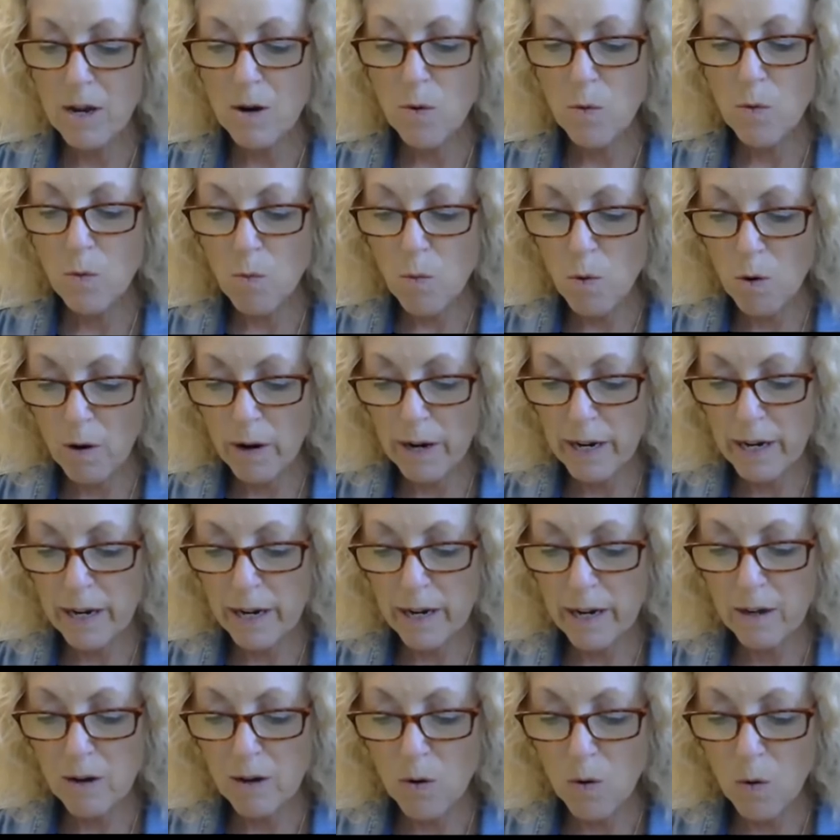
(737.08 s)

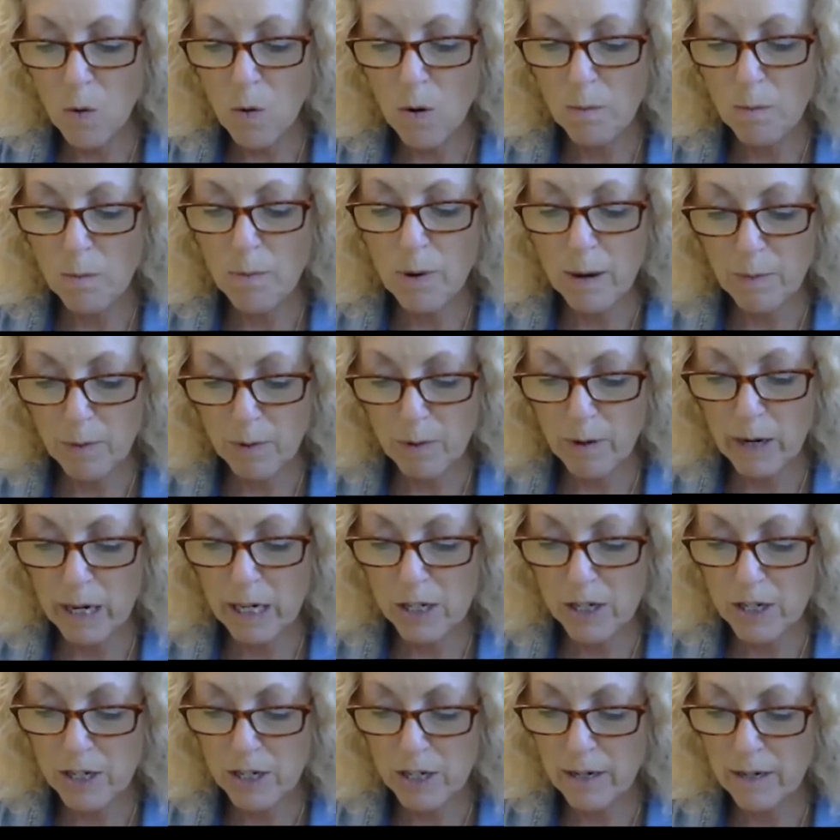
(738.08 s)
warning or
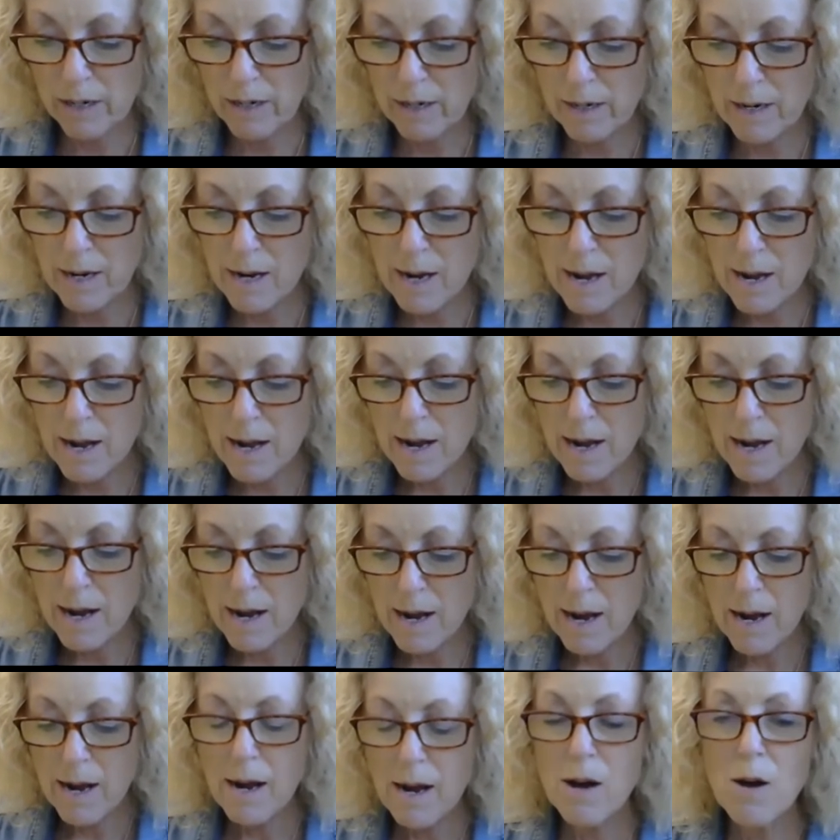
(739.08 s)
preparation
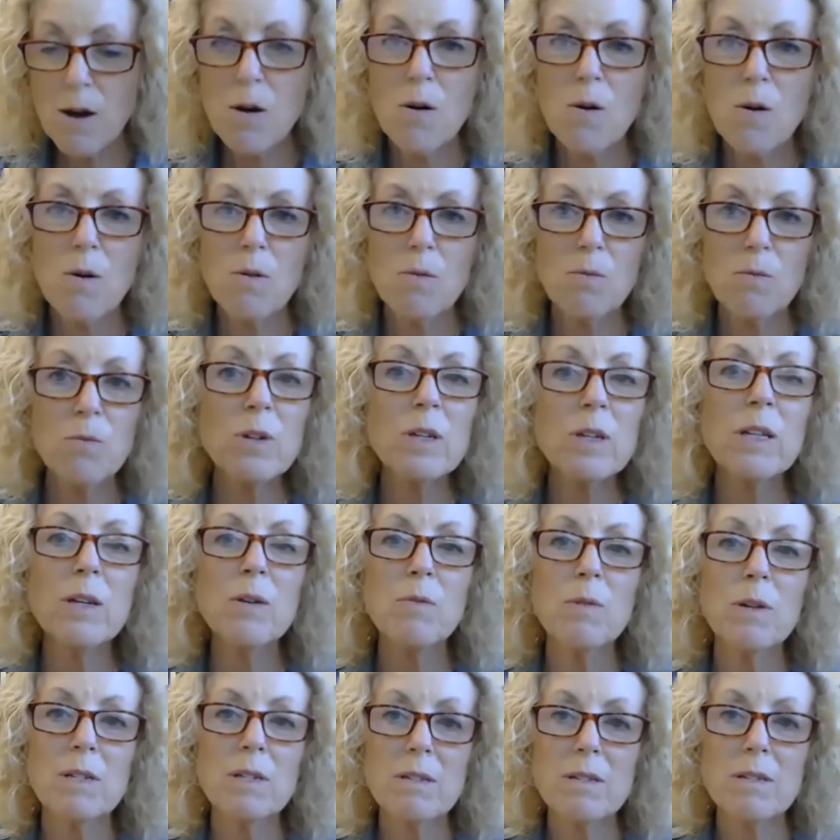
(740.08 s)
really
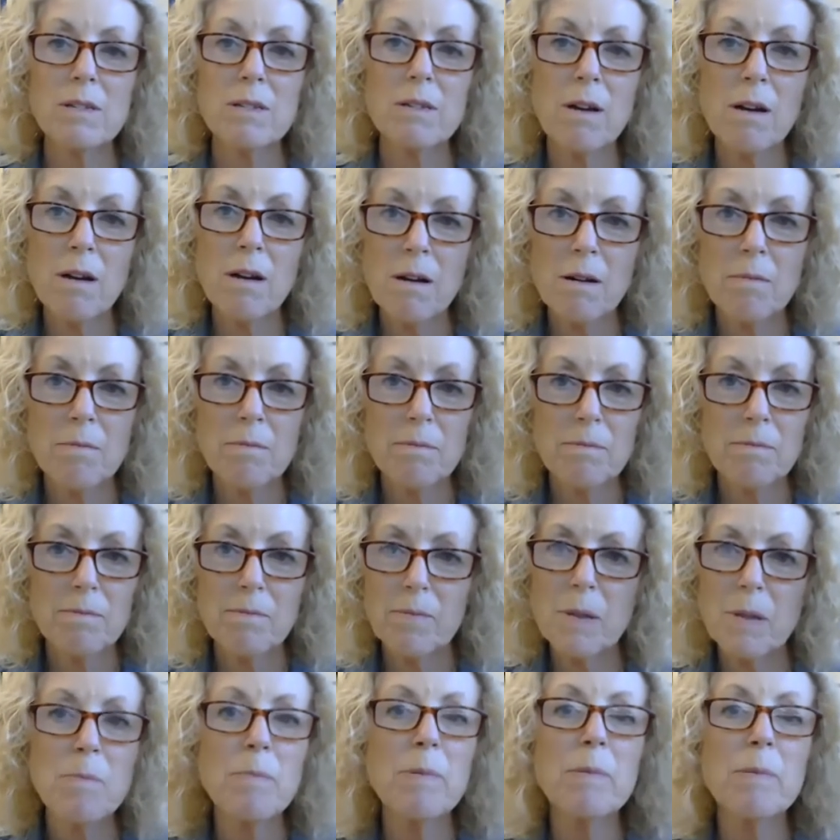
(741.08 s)
was,
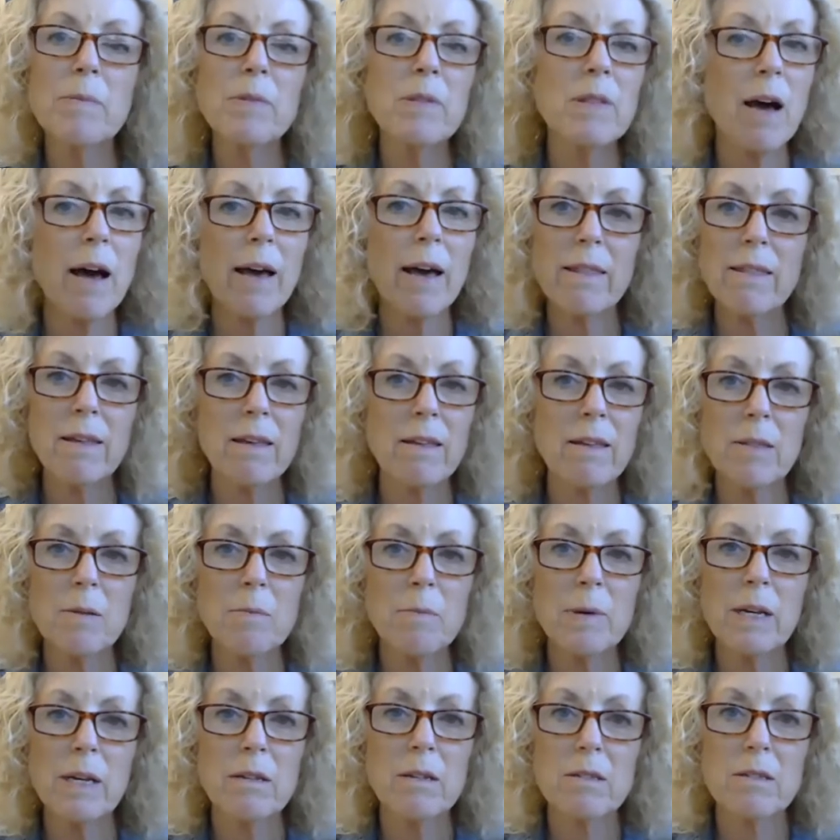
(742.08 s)
I think, the
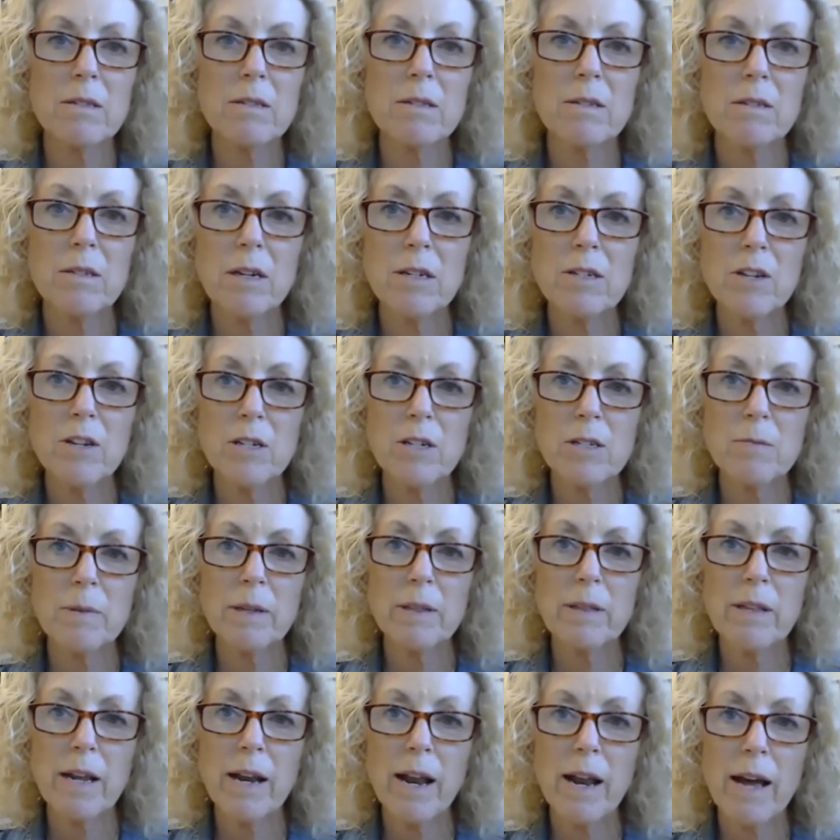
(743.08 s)
biggest
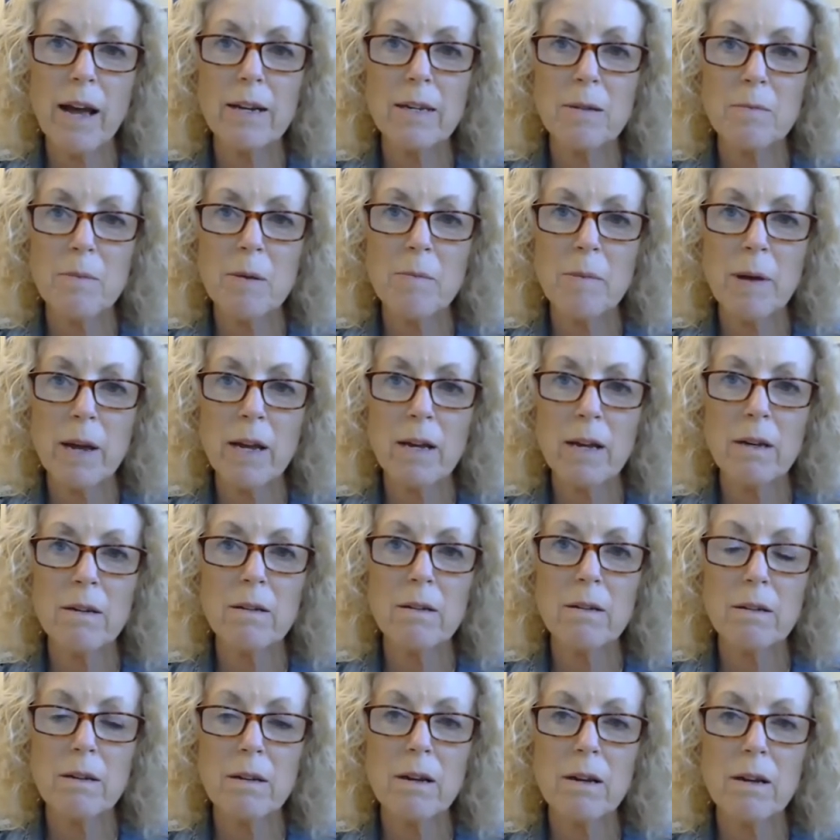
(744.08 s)
adjustment that had to be made.
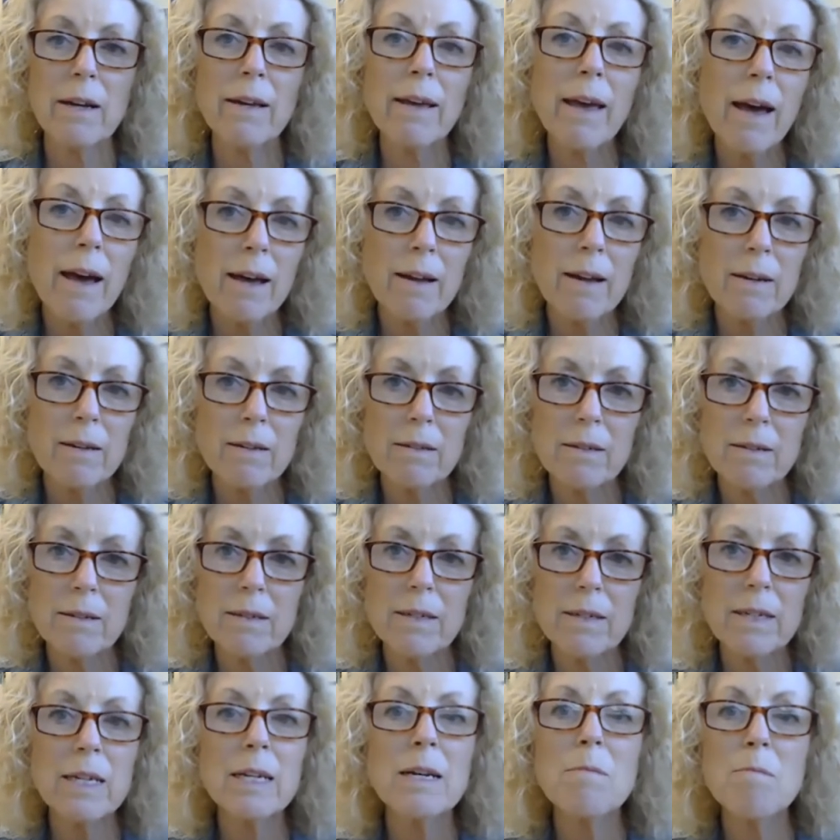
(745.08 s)
Again,
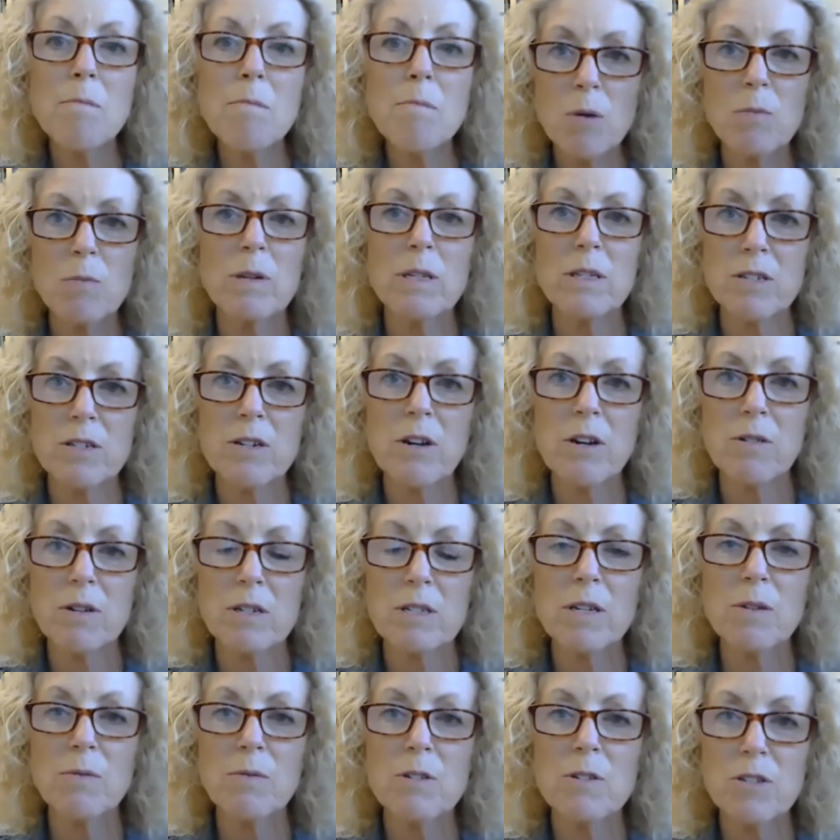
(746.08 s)
in a moment's
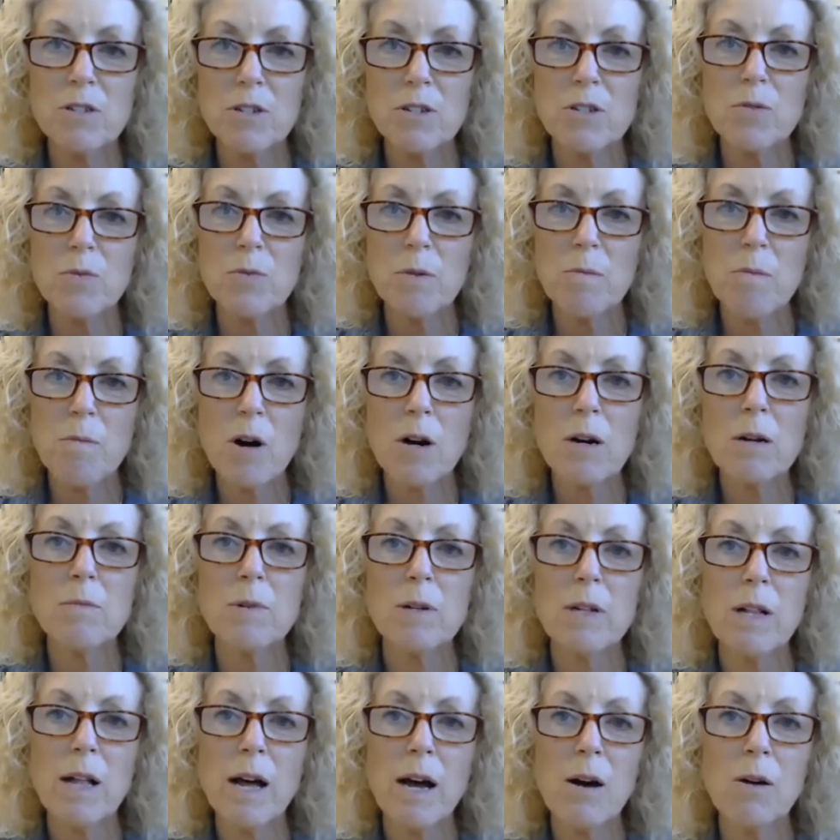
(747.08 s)
notice. It was just
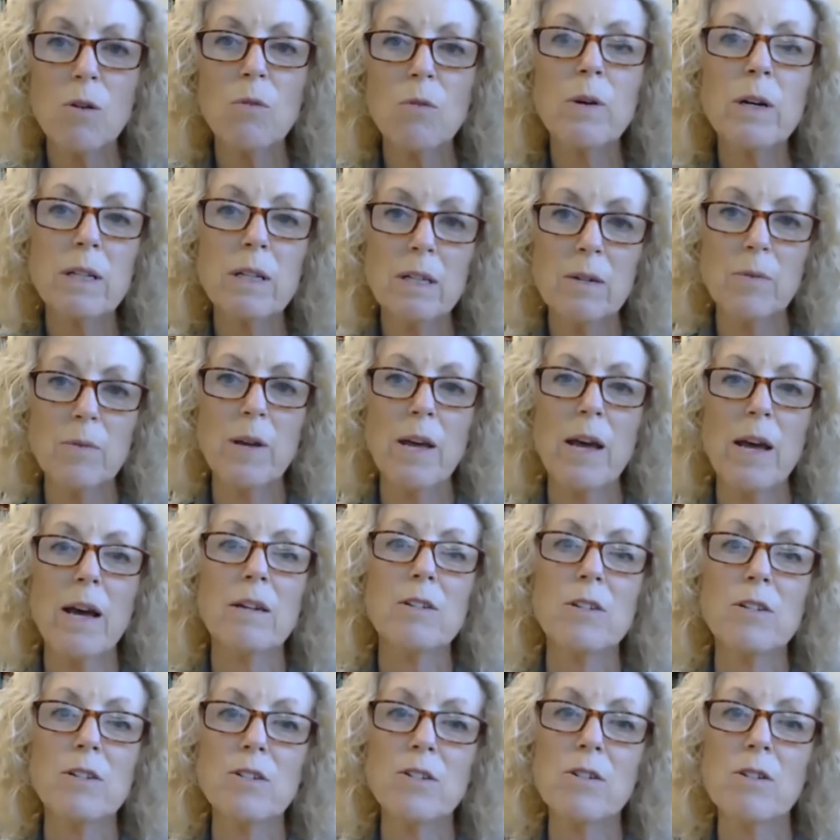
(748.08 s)
remarkable how quickly we
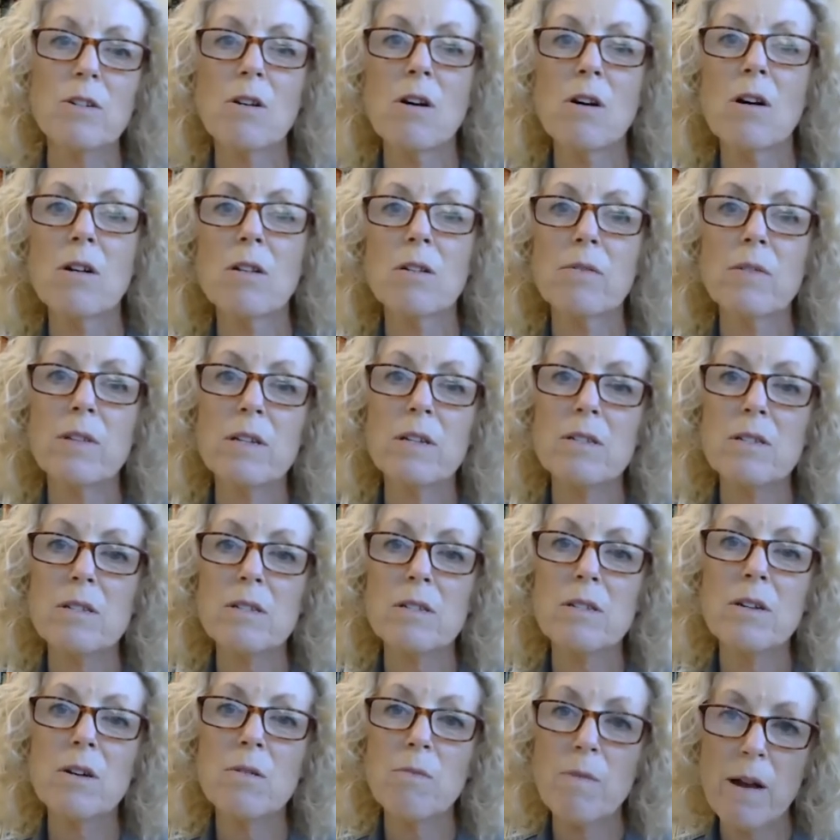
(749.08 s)
had to turn all of
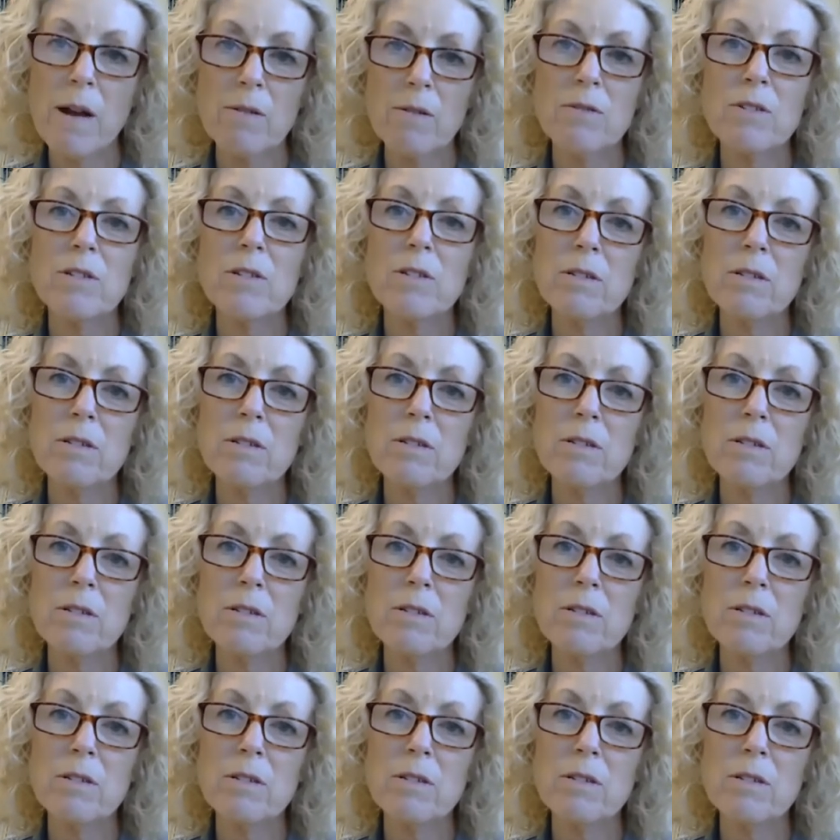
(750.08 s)
this around.